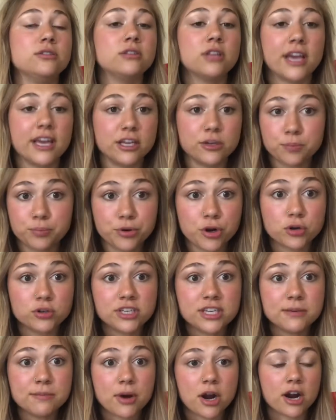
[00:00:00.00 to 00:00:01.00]
like
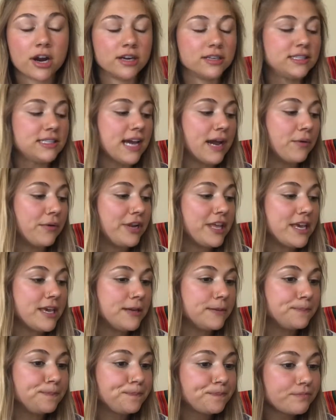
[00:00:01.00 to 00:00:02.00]
protein bars. I would
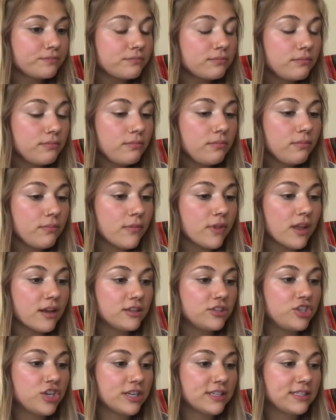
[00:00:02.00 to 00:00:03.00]
eat
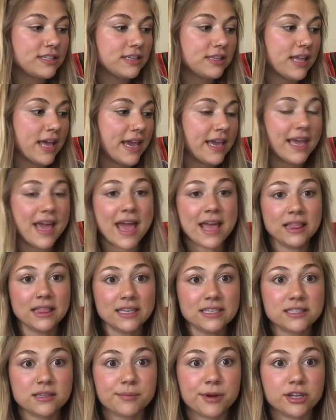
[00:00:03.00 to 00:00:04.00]
just like
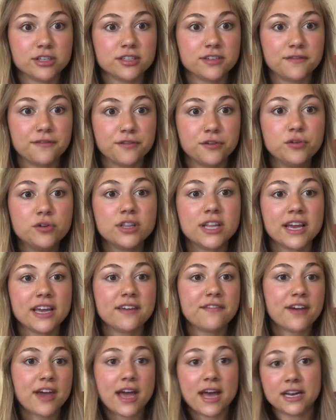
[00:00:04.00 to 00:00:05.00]
endless amounts of food. Like
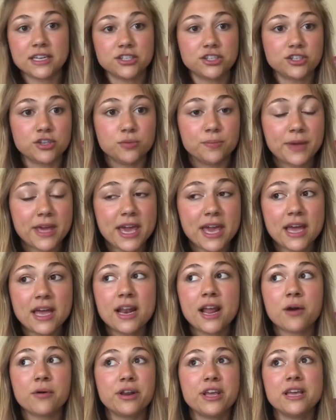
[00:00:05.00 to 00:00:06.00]
if I had a soup
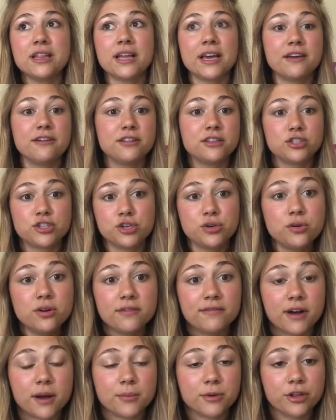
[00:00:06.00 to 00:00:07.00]
can, I would eat like 2
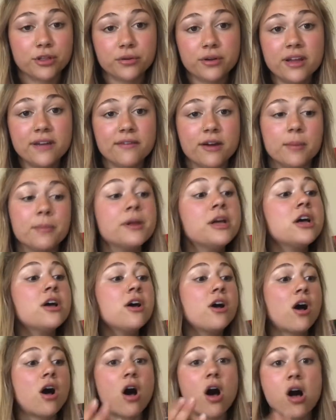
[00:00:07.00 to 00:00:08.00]
of them or 3 of them
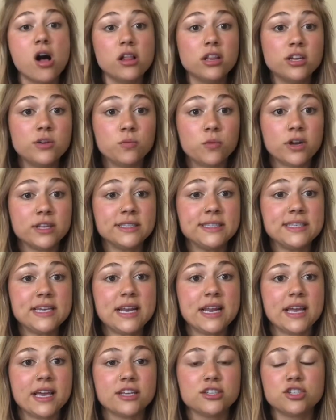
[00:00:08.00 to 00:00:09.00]
all in one
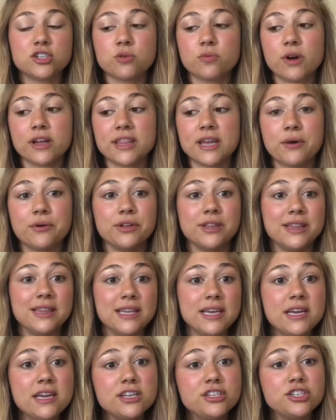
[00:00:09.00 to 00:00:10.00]
sitting. And so what that would
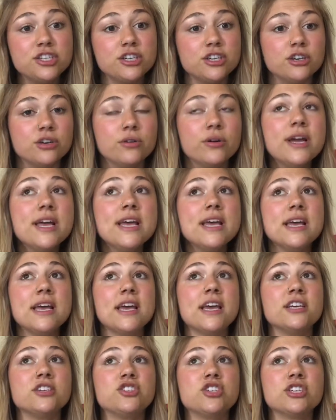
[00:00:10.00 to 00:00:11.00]
lead to
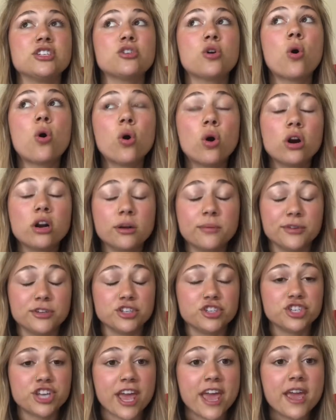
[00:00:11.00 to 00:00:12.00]
is just
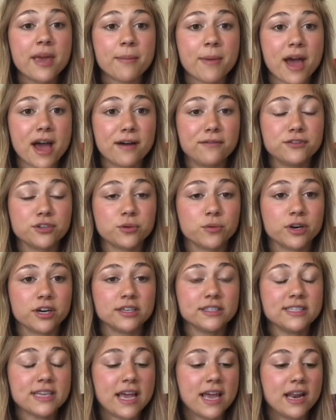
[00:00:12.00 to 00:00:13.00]
horrible shame
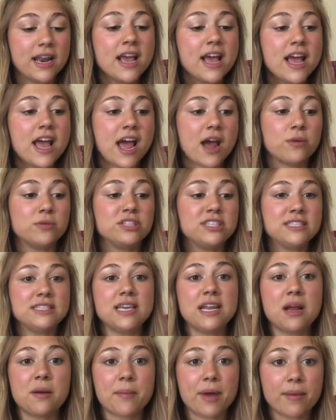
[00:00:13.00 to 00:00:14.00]
afterwards. And I would
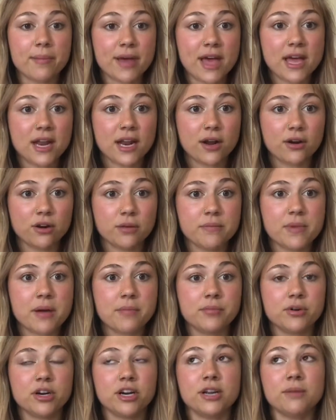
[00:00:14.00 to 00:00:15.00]
sit on my bed, I
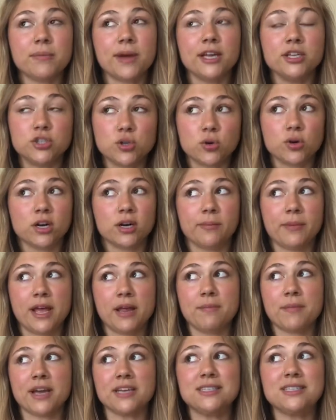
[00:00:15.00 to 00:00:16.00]
remember, in my dorm,
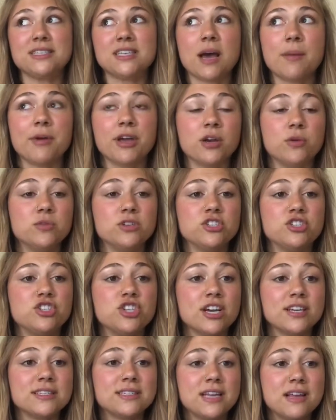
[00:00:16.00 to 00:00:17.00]
and my stomach was
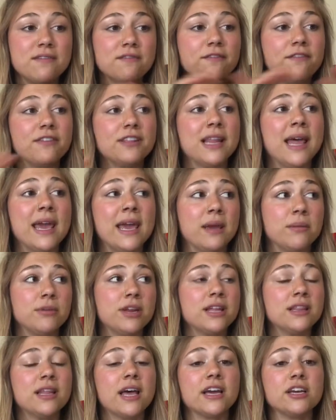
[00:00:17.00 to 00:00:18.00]
just
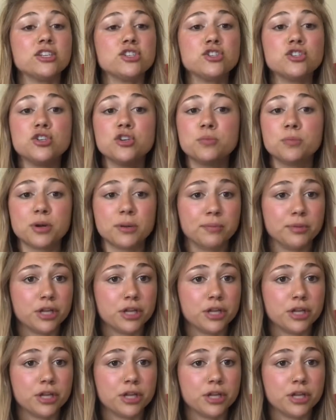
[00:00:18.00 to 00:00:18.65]
inflamed and like super